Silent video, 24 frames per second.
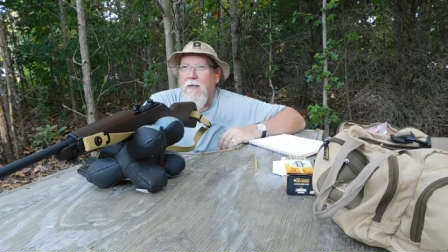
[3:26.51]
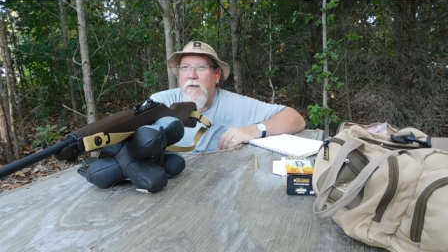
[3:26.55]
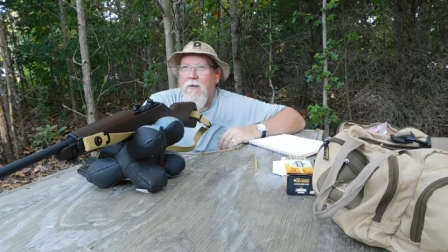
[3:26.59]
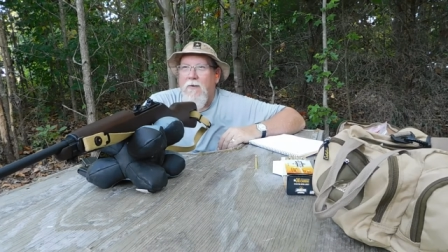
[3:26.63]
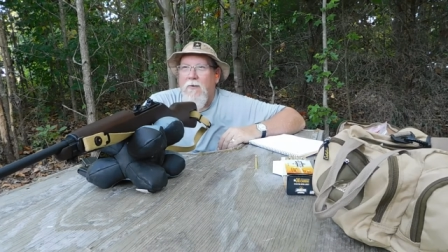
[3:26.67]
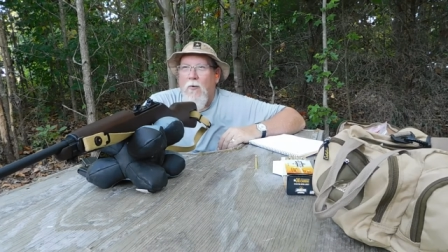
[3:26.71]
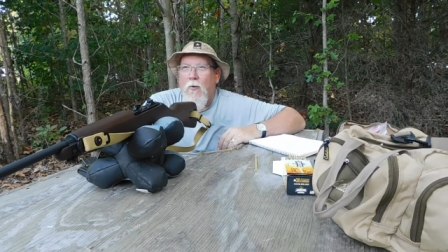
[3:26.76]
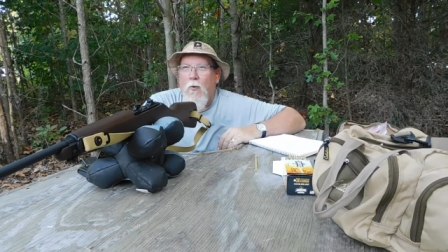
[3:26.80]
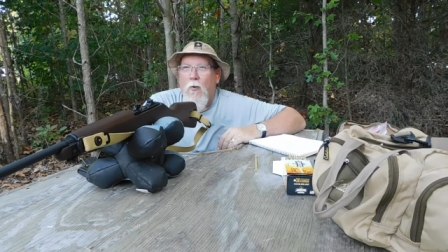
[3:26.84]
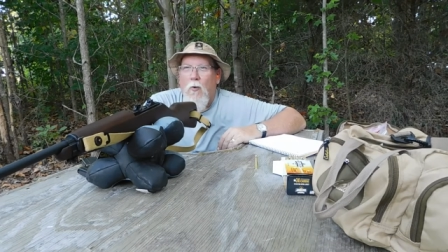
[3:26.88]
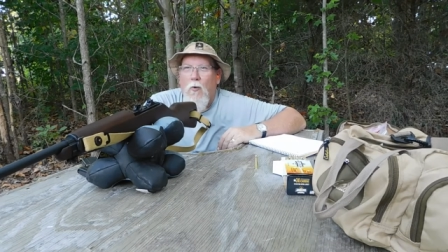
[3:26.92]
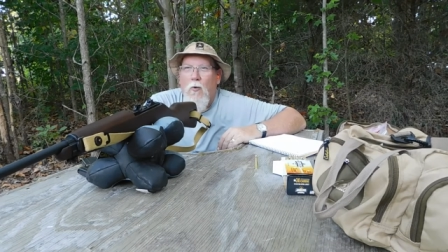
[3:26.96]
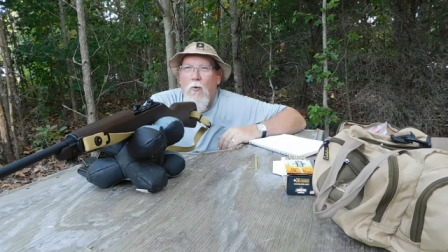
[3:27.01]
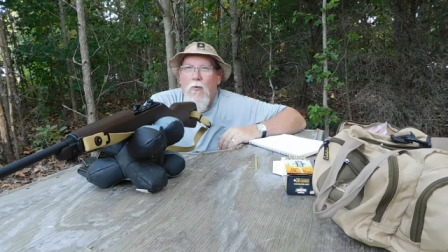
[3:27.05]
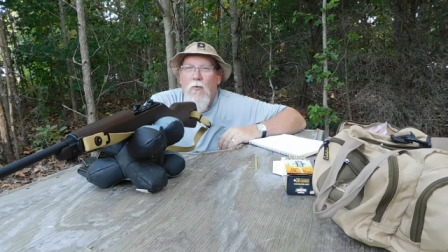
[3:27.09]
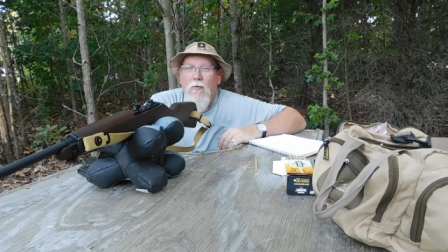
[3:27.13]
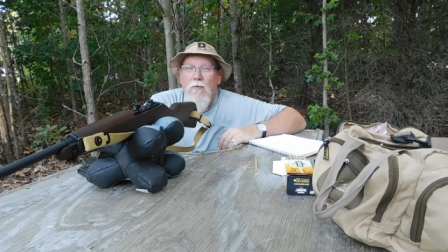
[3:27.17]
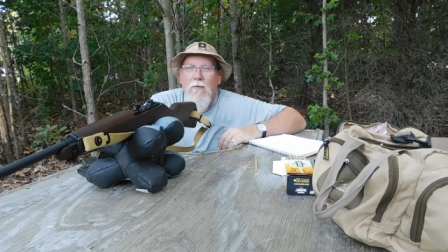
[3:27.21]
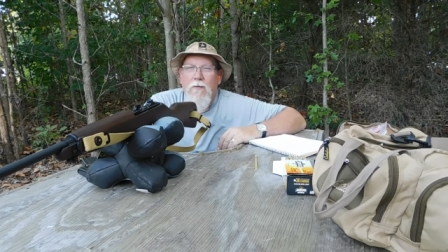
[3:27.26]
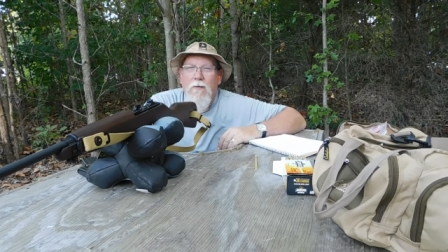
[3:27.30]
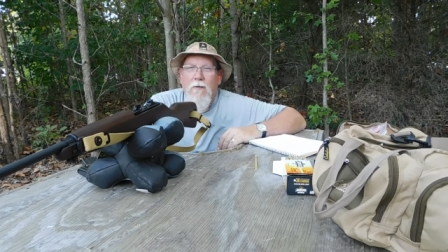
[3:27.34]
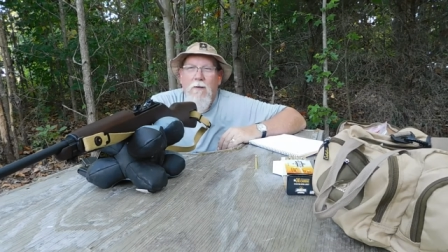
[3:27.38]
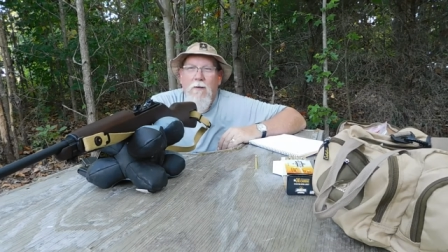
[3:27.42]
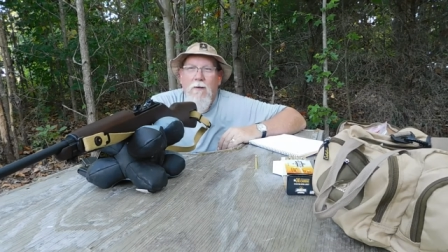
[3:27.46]
and
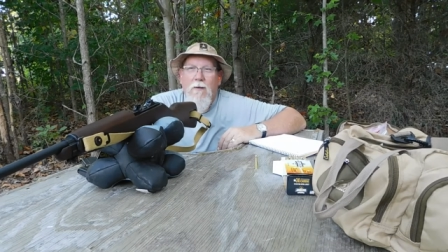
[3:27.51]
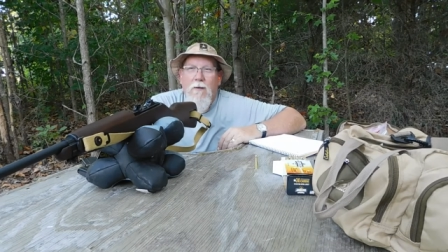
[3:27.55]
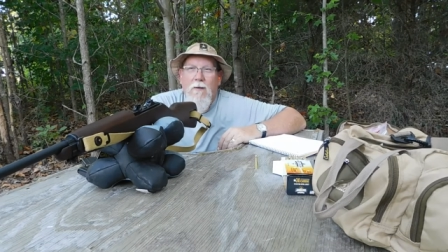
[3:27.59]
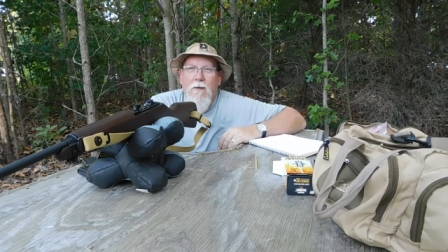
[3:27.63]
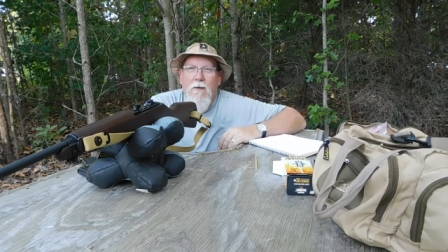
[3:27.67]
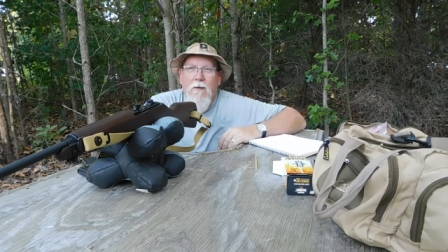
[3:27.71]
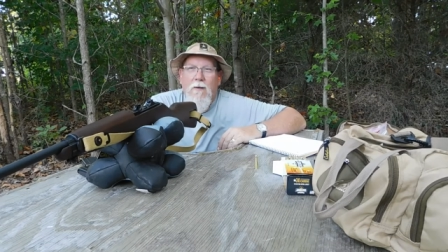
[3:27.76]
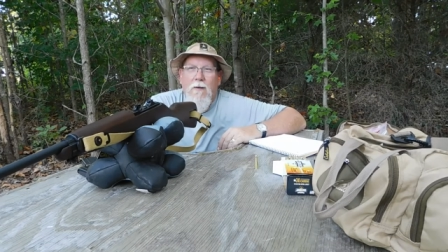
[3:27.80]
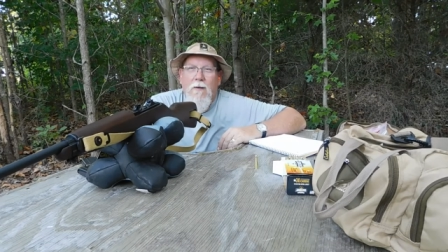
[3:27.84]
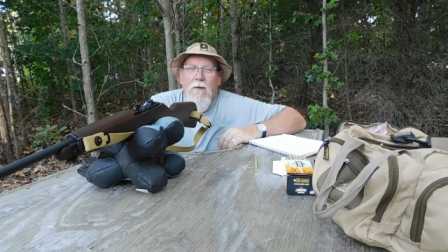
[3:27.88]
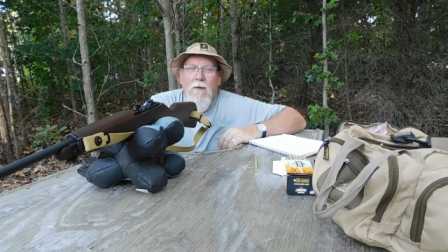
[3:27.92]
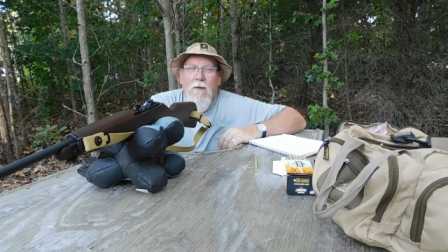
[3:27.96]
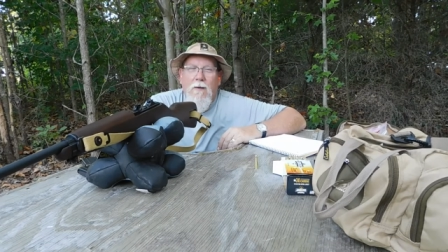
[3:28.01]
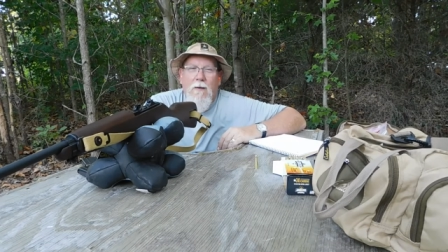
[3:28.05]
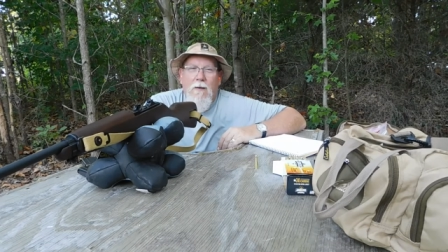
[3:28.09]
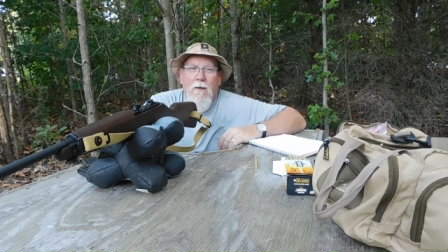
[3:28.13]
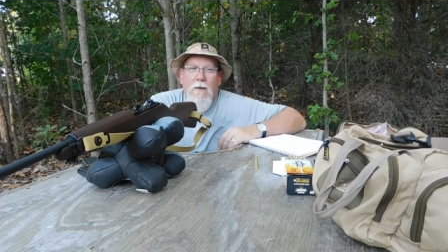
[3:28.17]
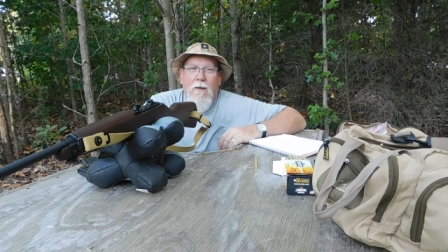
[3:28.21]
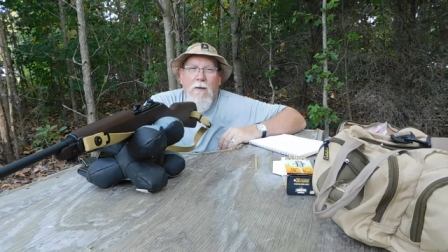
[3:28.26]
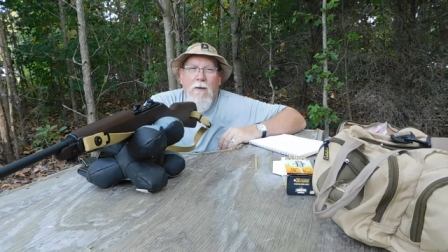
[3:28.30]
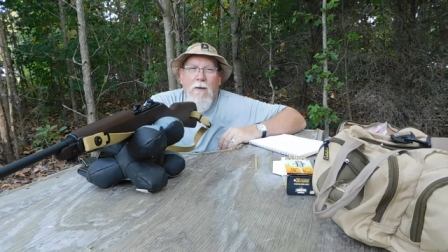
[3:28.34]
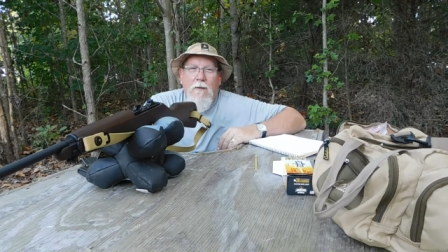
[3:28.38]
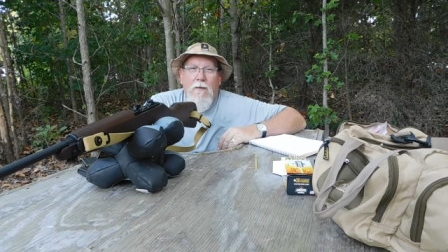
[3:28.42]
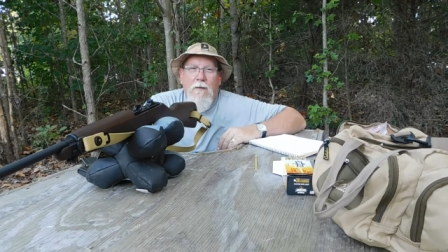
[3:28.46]
cold
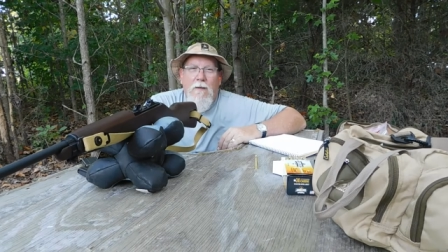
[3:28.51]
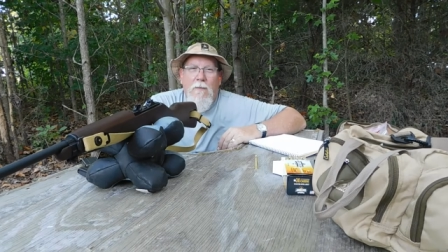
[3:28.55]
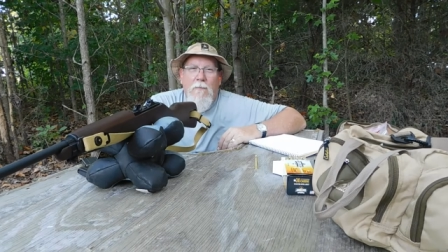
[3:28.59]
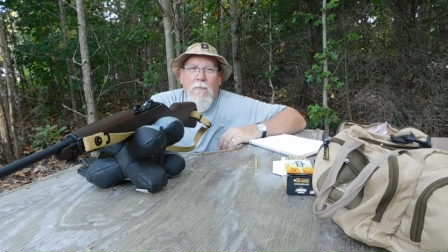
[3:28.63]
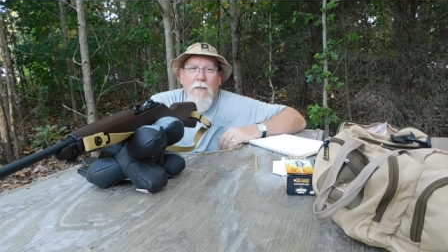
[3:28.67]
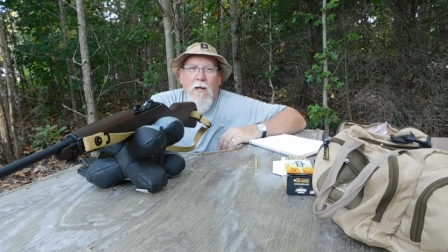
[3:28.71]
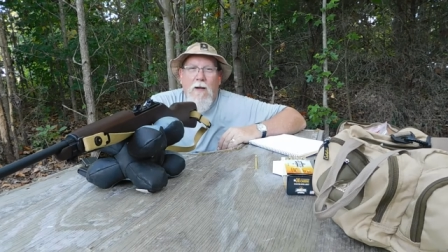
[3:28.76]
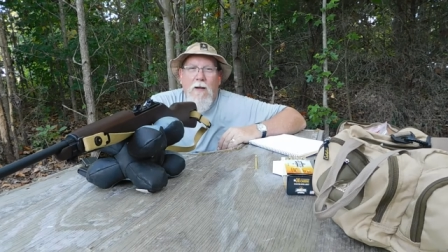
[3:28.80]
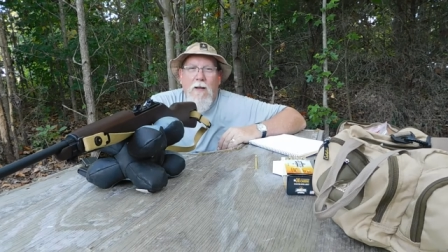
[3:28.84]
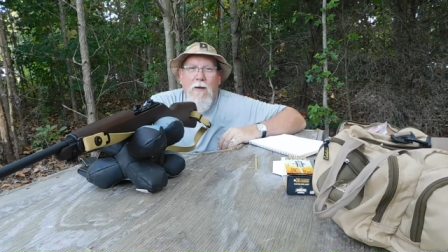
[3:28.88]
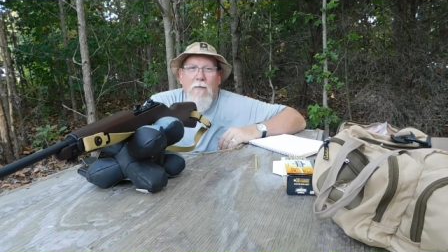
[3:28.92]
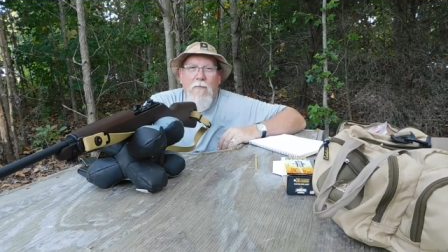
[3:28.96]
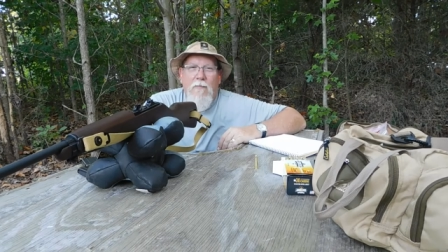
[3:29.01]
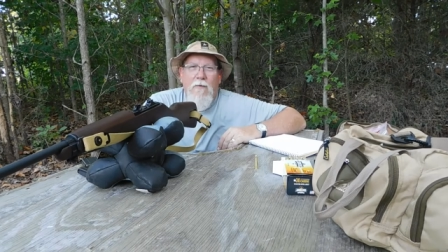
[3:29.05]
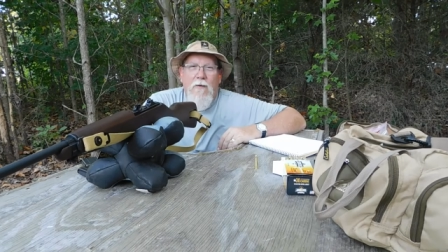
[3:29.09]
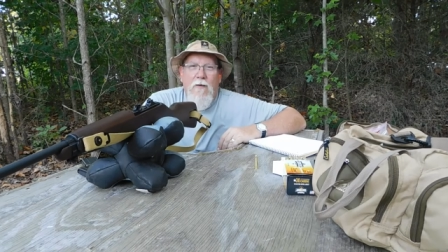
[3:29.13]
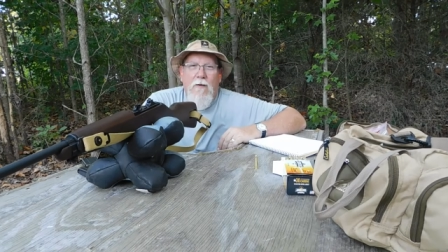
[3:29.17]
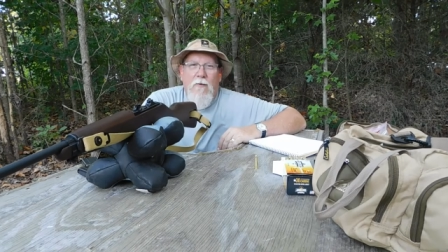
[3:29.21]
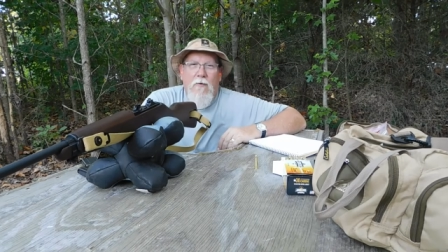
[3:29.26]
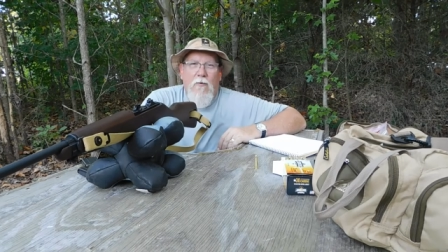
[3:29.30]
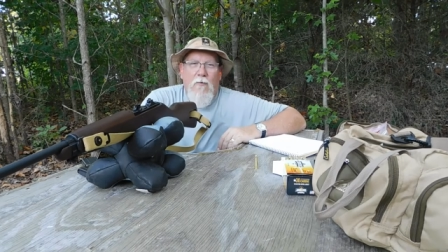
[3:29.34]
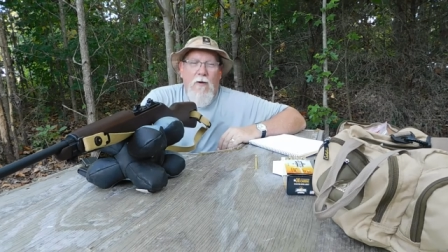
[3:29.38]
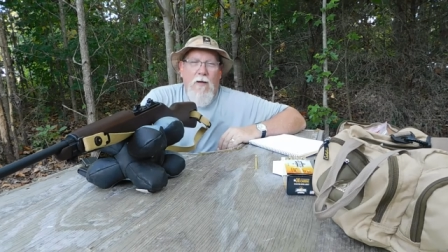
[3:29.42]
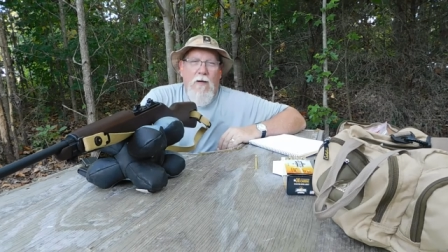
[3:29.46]
and I'm not having
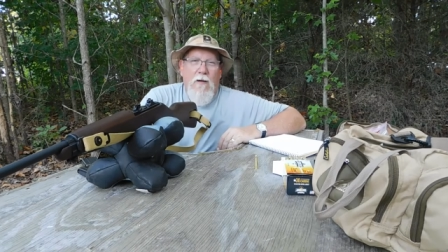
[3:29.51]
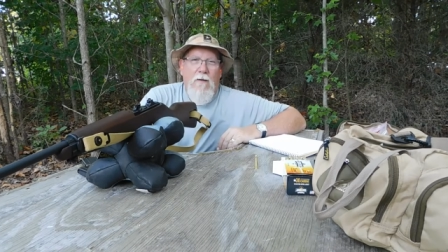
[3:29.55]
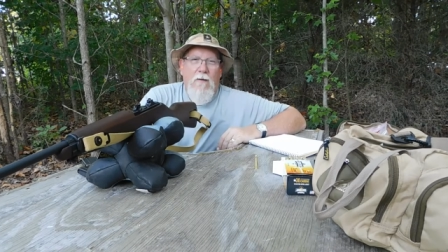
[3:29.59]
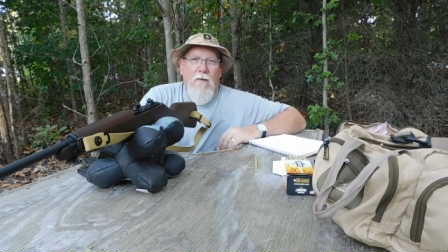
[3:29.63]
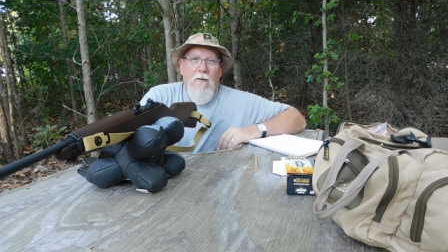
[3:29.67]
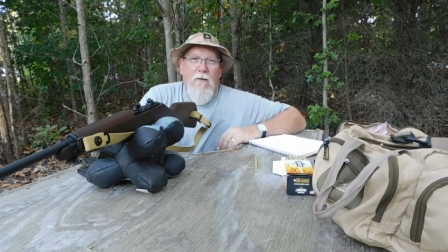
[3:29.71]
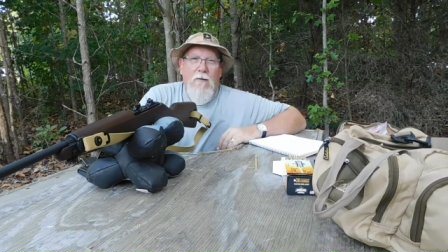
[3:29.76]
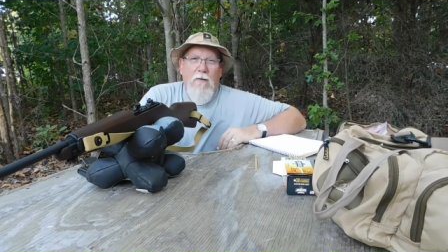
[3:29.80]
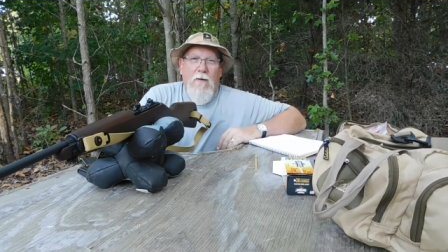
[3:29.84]
a great,